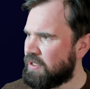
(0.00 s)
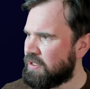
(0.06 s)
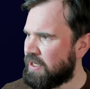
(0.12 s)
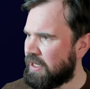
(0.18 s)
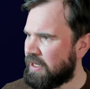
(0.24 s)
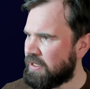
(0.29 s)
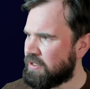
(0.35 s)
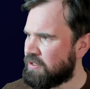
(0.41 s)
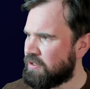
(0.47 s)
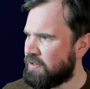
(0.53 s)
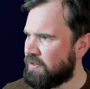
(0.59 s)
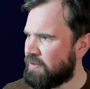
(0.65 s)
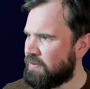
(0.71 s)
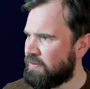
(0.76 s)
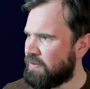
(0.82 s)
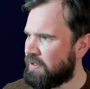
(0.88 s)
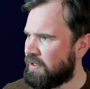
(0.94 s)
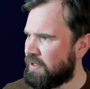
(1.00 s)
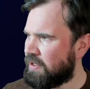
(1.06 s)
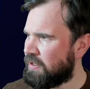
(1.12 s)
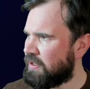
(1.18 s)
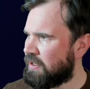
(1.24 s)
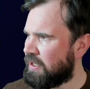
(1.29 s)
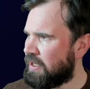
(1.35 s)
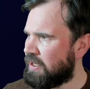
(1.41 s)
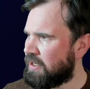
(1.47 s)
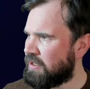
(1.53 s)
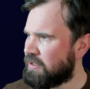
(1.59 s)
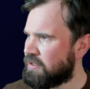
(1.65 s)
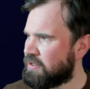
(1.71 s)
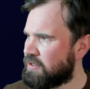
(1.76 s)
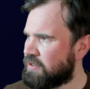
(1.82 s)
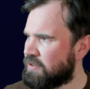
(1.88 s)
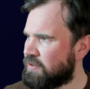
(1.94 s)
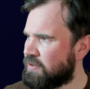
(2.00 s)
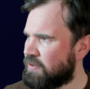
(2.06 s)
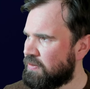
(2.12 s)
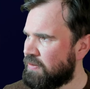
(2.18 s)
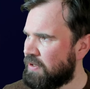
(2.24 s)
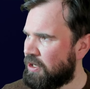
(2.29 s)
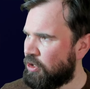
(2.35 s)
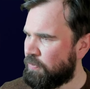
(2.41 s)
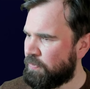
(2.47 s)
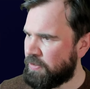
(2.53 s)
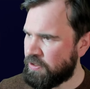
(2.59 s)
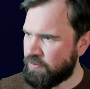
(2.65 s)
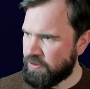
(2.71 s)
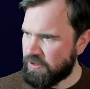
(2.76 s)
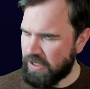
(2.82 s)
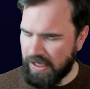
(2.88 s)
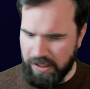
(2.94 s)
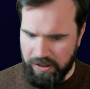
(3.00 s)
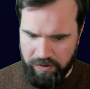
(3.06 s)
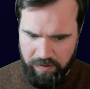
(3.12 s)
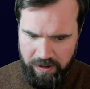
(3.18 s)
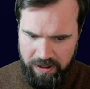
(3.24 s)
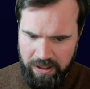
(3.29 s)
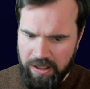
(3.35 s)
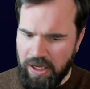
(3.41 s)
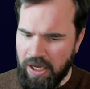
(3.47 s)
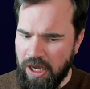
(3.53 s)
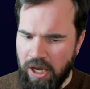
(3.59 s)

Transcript: Like so and like so. I hope this was aligned correctly.